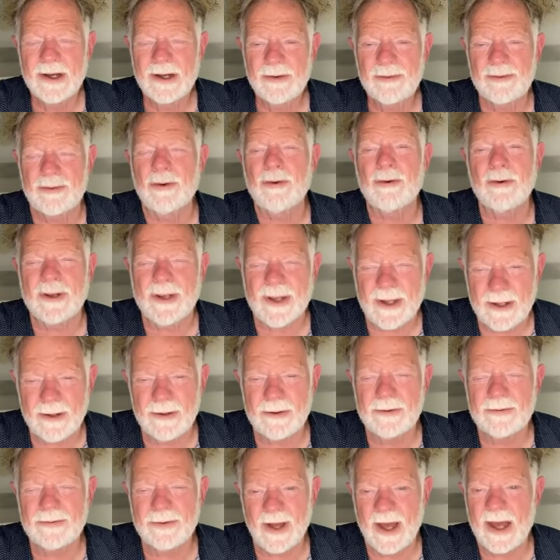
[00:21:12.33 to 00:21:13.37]
So
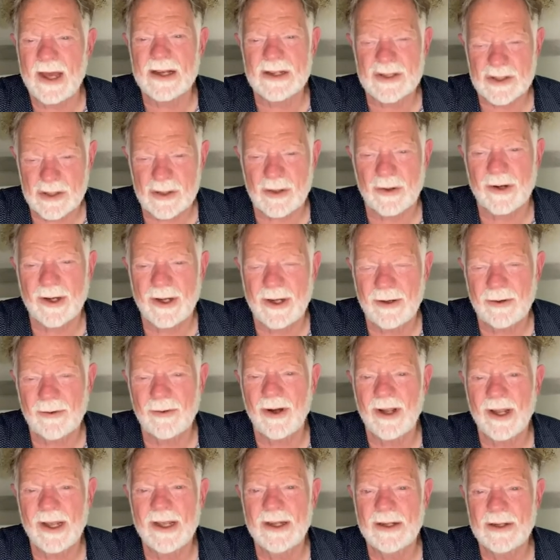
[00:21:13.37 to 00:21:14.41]
give as you're
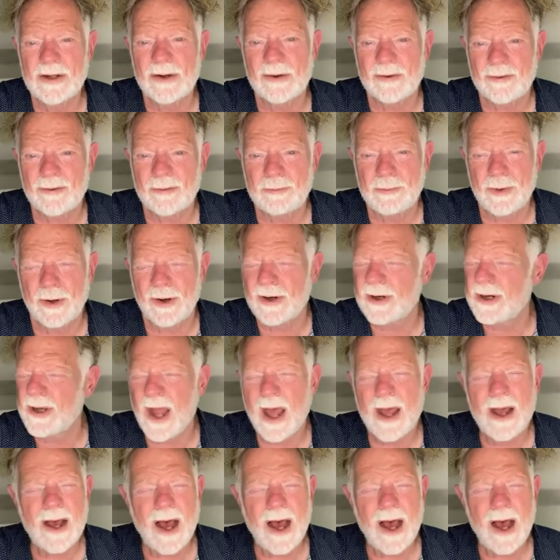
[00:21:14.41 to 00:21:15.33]
hearing in your spirit.